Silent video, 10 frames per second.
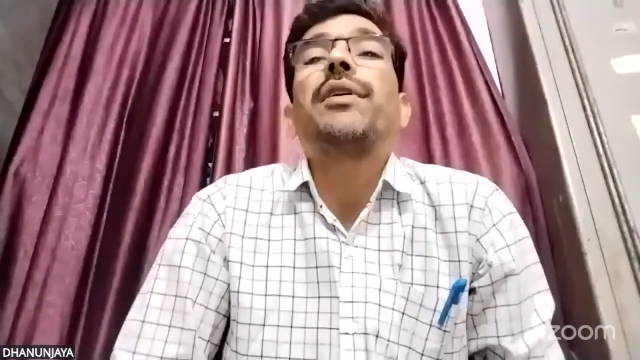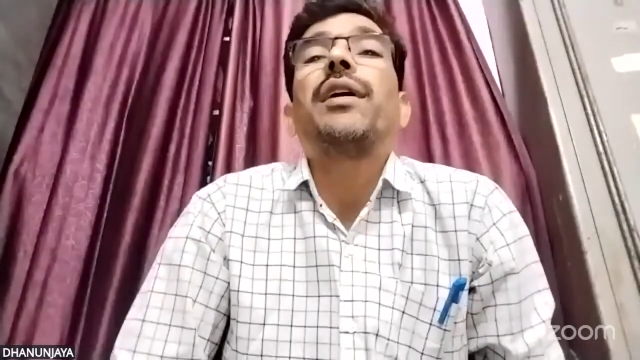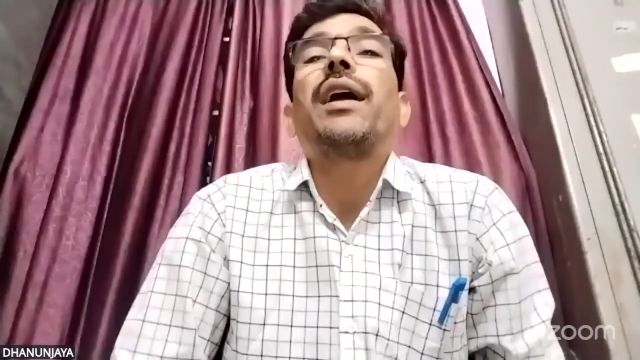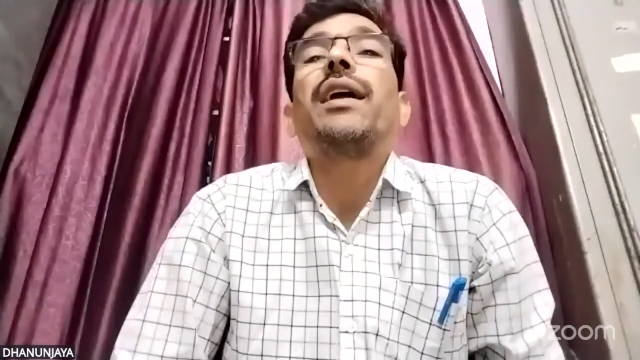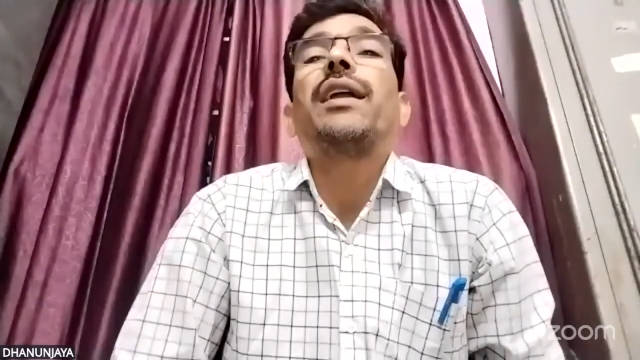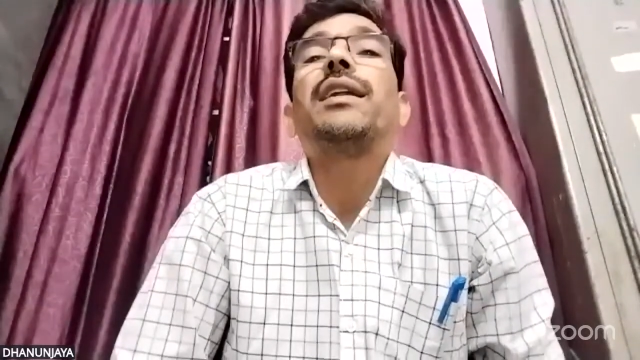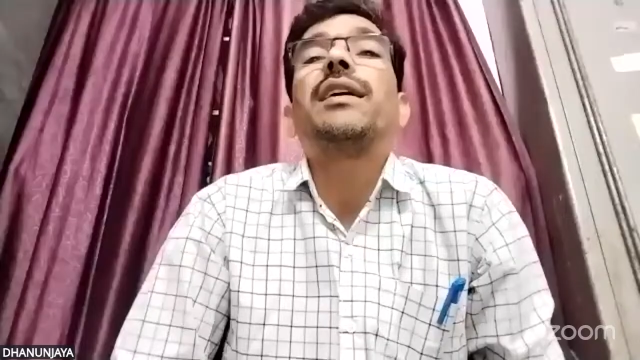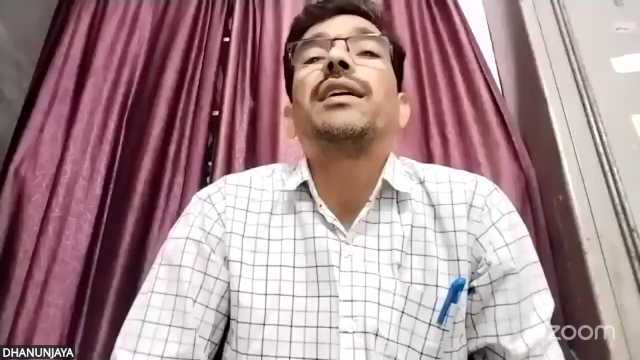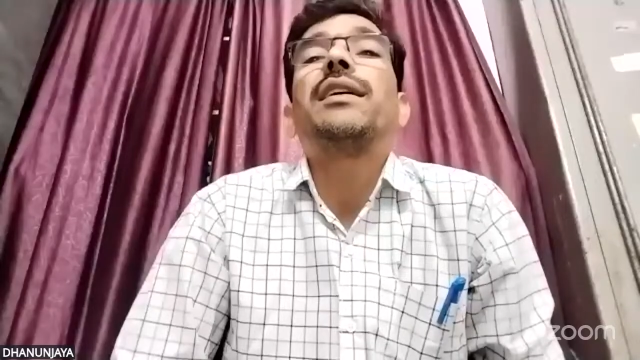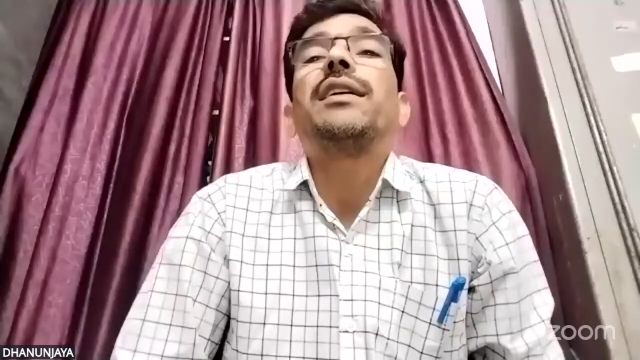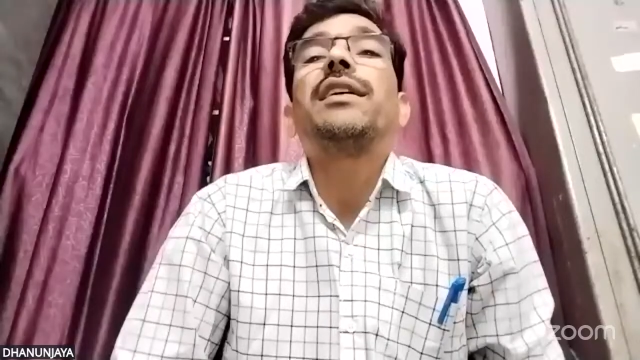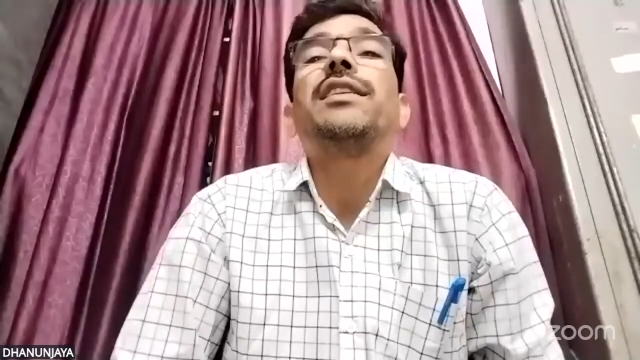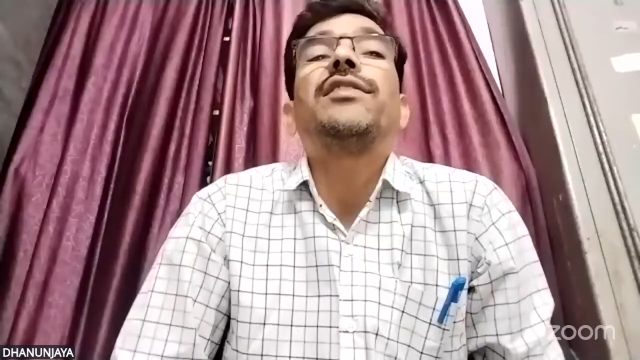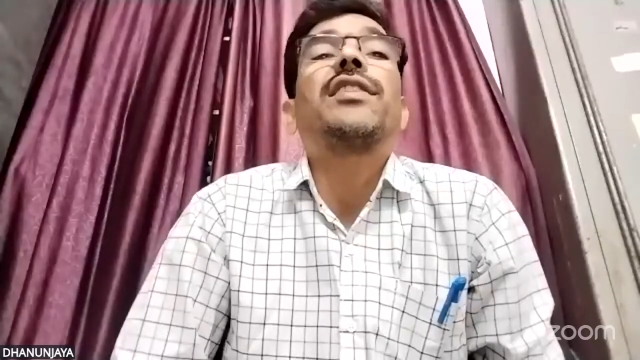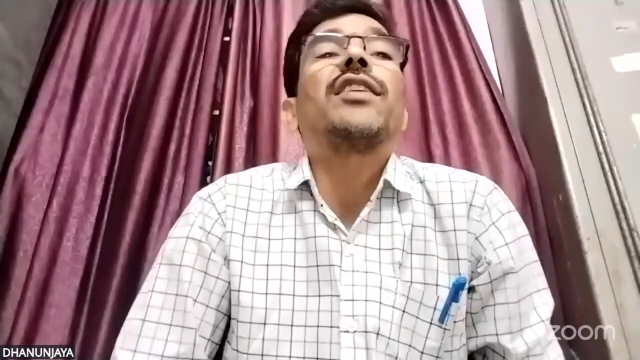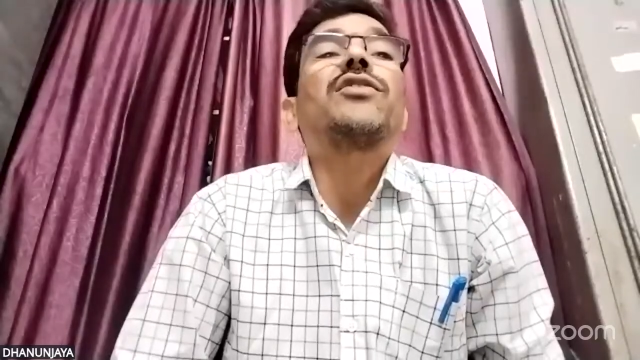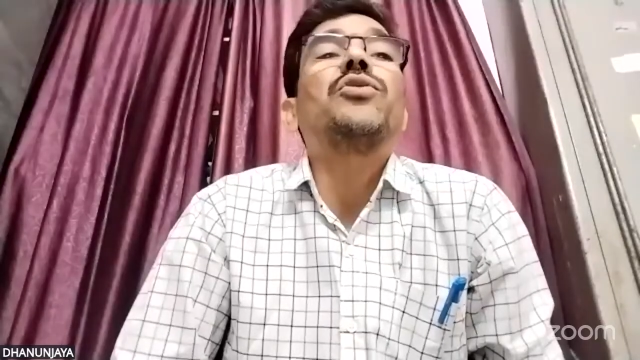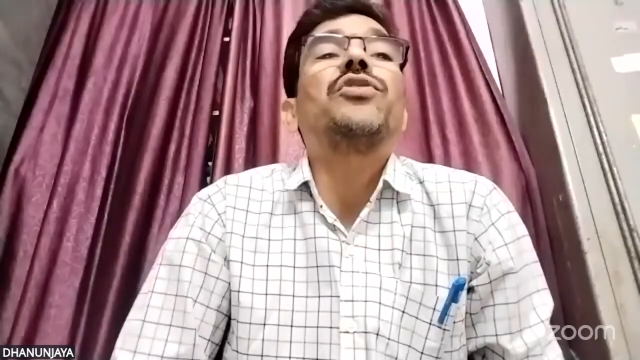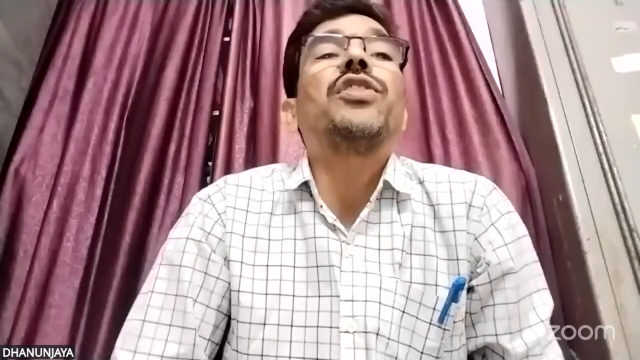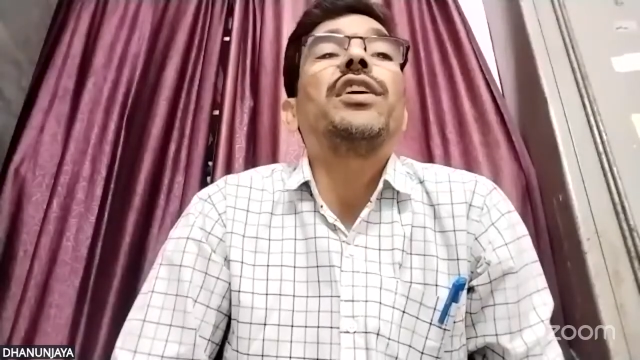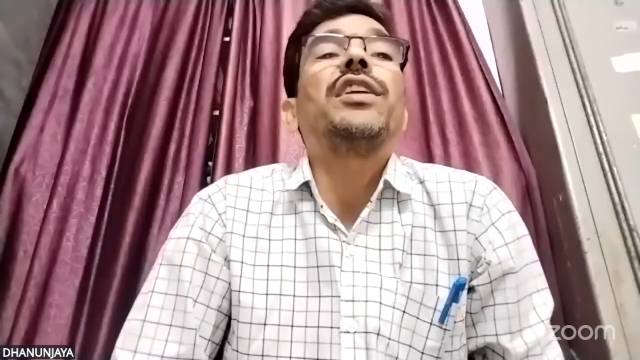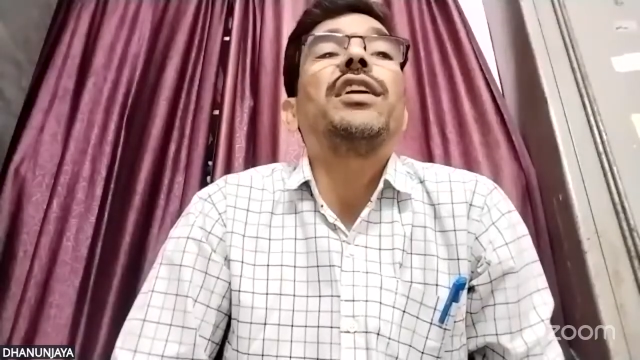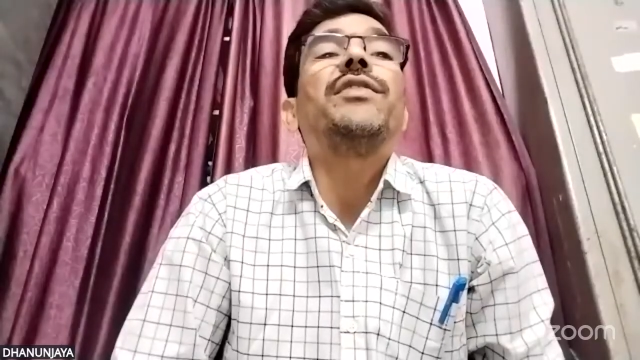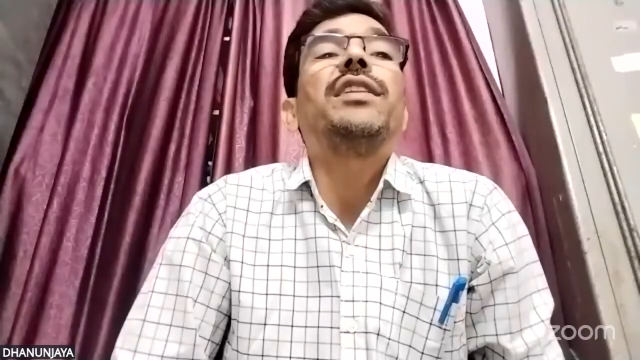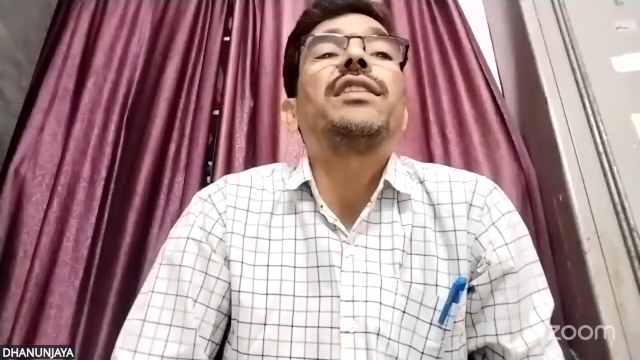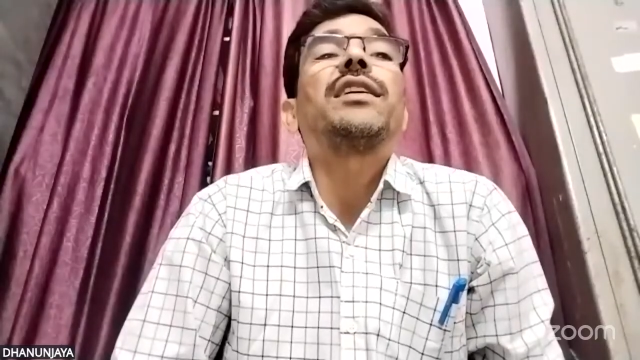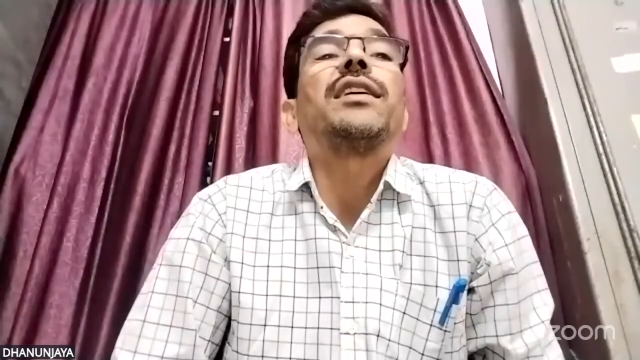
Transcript: and is associated with